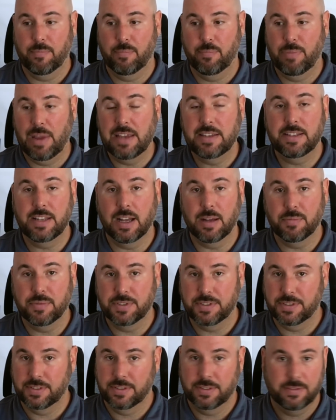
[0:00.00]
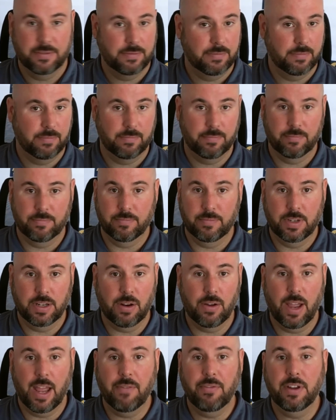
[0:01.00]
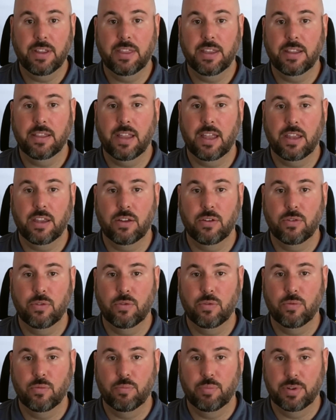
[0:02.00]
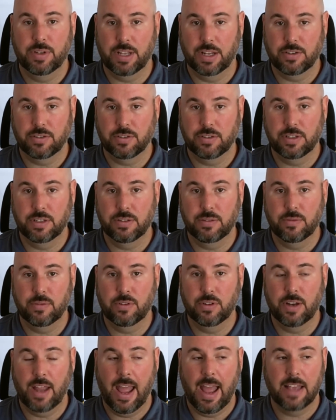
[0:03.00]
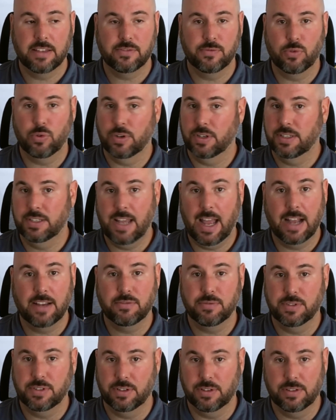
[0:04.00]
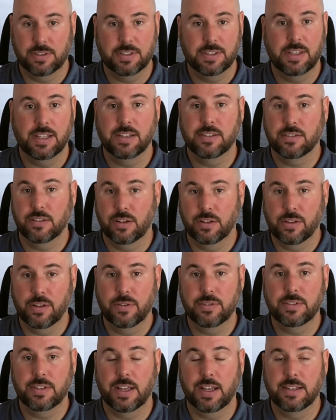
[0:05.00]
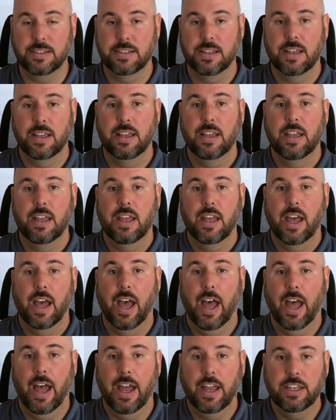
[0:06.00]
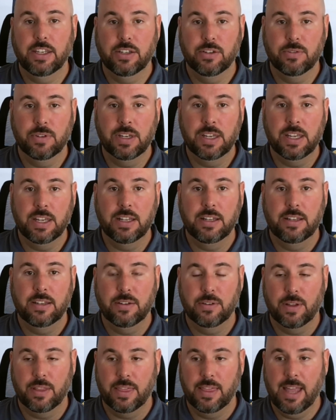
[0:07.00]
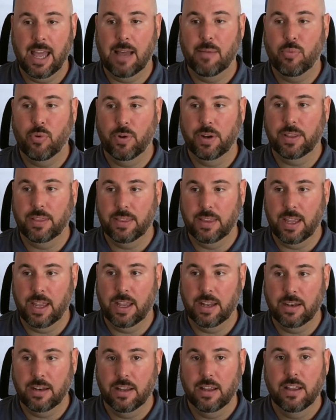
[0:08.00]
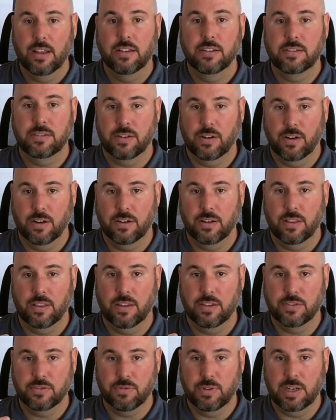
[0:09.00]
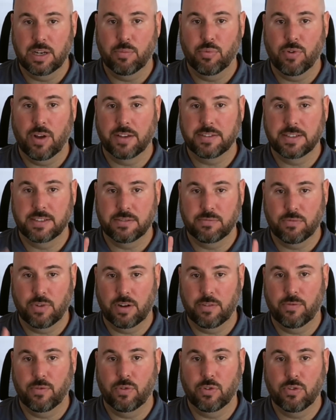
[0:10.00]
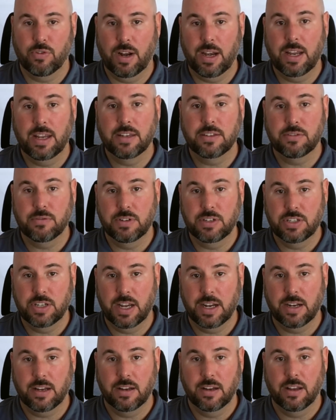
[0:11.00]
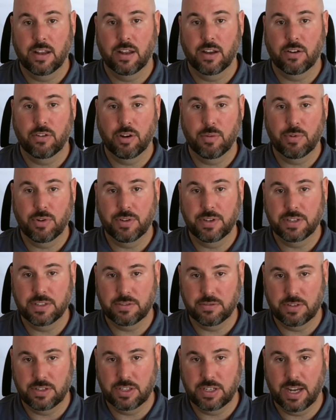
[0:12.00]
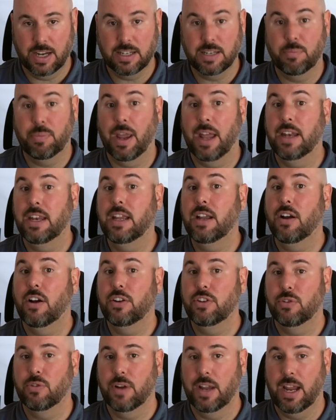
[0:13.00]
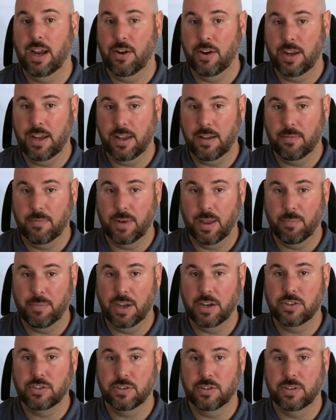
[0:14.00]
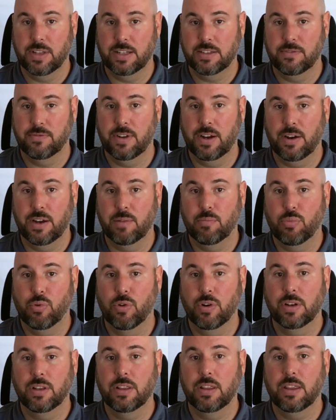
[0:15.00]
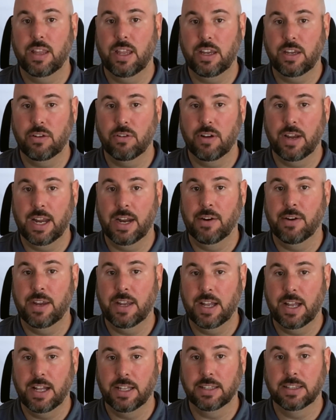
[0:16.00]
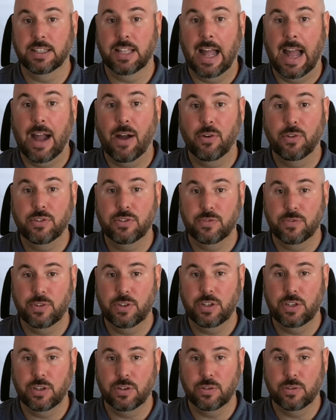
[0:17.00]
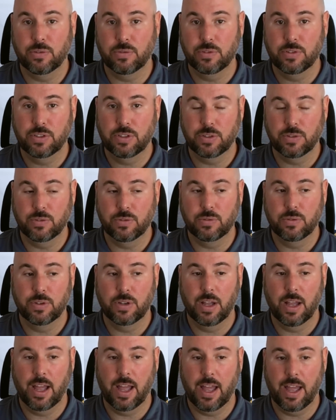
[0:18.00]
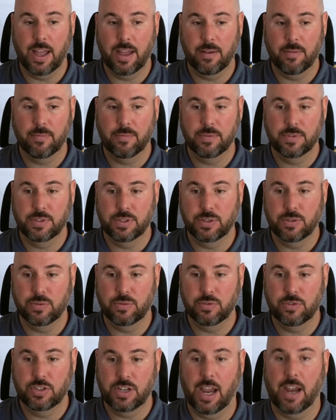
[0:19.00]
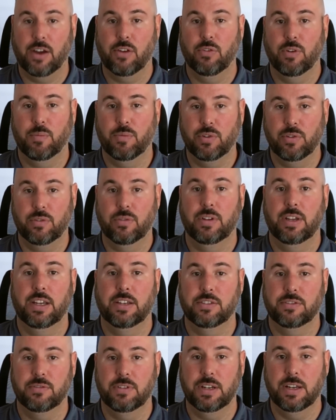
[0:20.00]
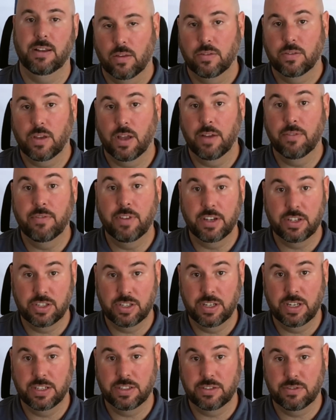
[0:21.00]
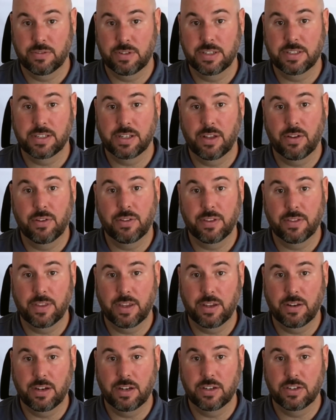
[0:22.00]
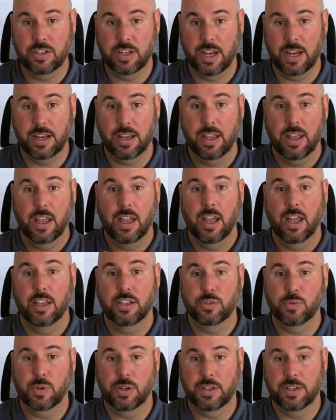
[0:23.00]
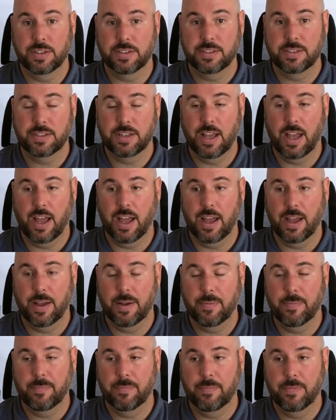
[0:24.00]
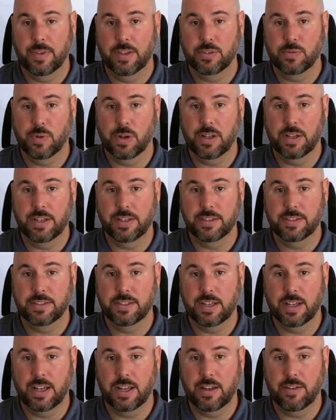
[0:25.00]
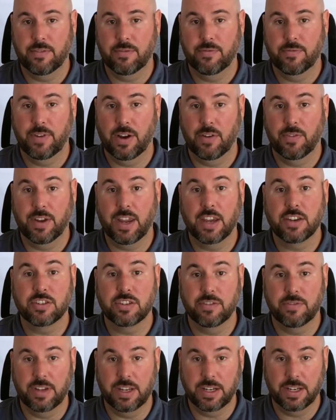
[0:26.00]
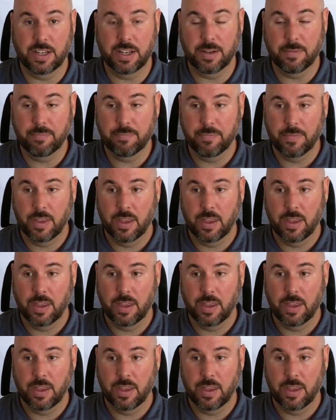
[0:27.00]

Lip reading: pay stubs, everything that you potentially could ask for, tax returns, things along those lines, you need to, at that point, then start the screening process and run a full credit history check, criminal history check, depending on your area. Now, make sure that's very important, that your area allows for you to check criminal history. So eviction history is another thing that you need to check, as well as verification of income